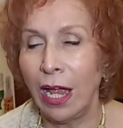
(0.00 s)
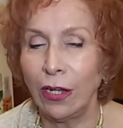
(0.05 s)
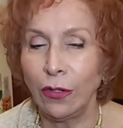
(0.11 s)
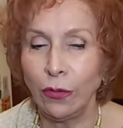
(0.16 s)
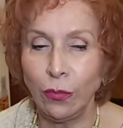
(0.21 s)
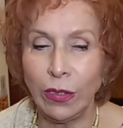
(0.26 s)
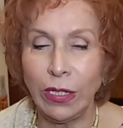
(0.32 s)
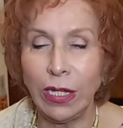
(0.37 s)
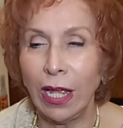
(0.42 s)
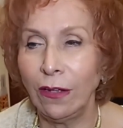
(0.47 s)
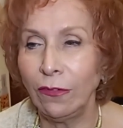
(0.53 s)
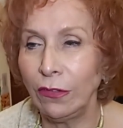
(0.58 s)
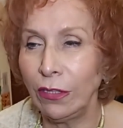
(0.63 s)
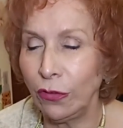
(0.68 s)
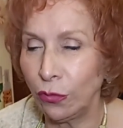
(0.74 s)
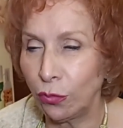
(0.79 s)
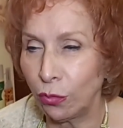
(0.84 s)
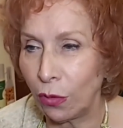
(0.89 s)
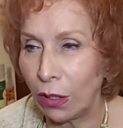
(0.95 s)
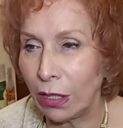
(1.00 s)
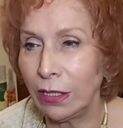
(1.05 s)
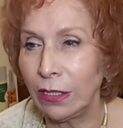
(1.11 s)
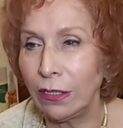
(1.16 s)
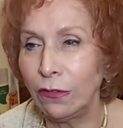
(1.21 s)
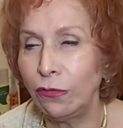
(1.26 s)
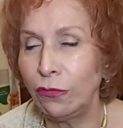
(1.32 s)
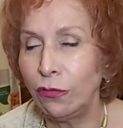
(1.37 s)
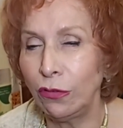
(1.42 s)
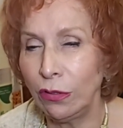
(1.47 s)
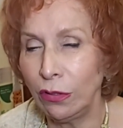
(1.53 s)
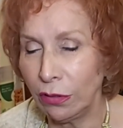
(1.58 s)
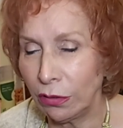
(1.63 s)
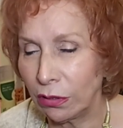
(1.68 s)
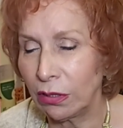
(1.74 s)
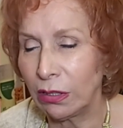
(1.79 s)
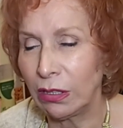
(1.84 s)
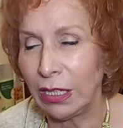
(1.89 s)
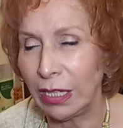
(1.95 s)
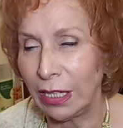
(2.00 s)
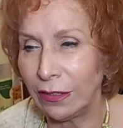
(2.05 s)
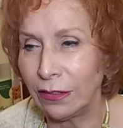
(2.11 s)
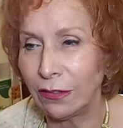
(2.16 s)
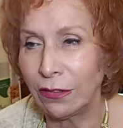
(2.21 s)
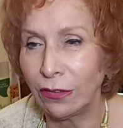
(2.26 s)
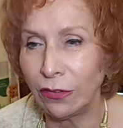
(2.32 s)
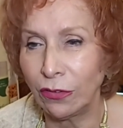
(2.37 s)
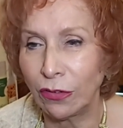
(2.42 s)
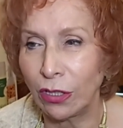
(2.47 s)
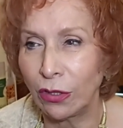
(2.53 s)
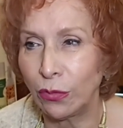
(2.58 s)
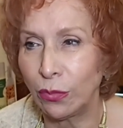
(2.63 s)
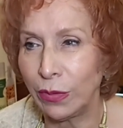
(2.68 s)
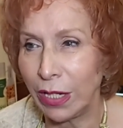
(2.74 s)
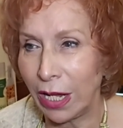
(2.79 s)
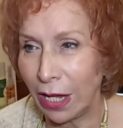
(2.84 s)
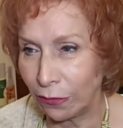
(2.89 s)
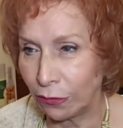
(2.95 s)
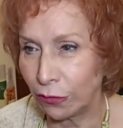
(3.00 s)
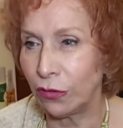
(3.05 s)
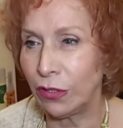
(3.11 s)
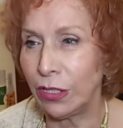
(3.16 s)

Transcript: And we have these wonderful cleansers that we have,